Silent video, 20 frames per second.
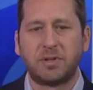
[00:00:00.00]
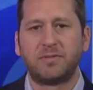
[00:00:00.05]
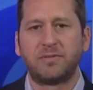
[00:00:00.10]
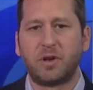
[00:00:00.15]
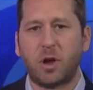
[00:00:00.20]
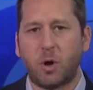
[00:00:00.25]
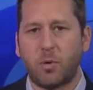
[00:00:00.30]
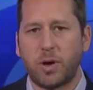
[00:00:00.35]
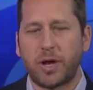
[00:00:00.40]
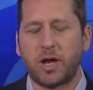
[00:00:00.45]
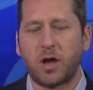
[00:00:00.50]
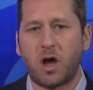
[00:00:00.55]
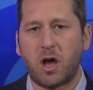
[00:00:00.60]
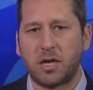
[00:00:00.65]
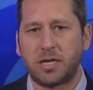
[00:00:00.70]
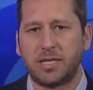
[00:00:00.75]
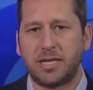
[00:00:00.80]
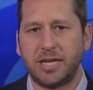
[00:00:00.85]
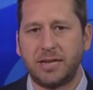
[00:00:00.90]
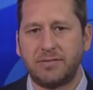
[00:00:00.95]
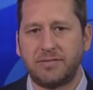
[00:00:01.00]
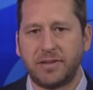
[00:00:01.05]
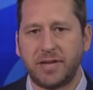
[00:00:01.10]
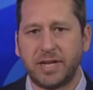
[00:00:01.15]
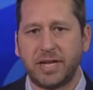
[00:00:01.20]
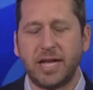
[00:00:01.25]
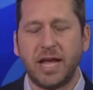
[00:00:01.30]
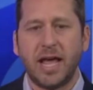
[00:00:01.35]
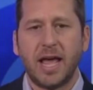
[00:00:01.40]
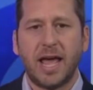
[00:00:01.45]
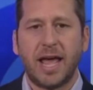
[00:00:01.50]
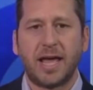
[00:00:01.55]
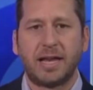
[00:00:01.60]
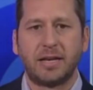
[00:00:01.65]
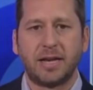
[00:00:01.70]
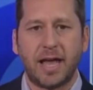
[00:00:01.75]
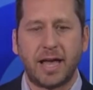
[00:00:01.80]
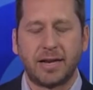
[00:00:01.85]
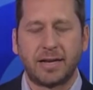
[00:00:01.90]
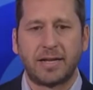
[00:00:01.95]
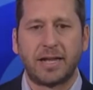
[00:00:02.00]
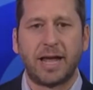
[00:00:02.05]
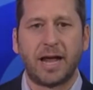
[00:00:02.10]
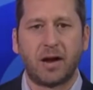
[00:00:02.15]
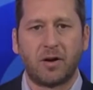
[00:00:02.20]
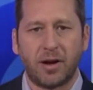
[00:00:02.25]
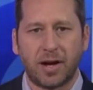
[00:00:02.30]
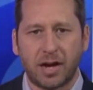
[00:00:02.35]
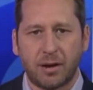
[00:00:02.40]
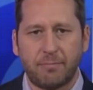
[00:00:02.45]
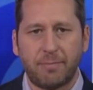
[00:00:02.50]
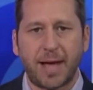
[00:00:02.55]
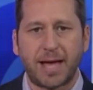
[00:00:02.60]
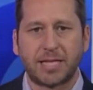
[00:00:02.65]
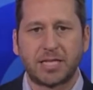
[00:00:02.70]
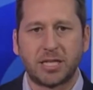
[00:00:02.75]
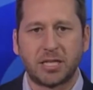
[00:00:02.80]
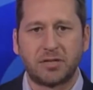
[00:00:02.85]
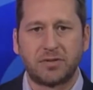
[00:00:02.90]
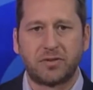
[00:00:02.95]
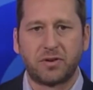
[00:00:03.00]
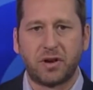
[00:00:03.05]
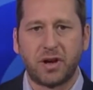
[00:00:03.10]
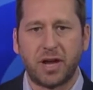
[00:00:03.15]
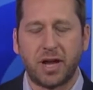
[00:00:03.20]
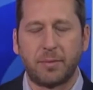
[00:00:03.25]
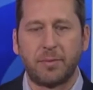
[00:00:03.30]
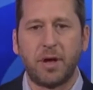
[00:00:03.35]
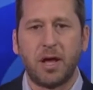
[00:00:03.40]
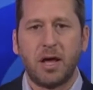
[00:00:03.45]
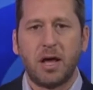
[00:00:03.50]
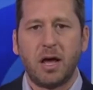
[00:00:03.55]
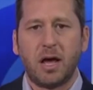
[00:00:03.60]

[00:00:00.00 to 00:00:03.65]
of going on TV and carrying a message for him.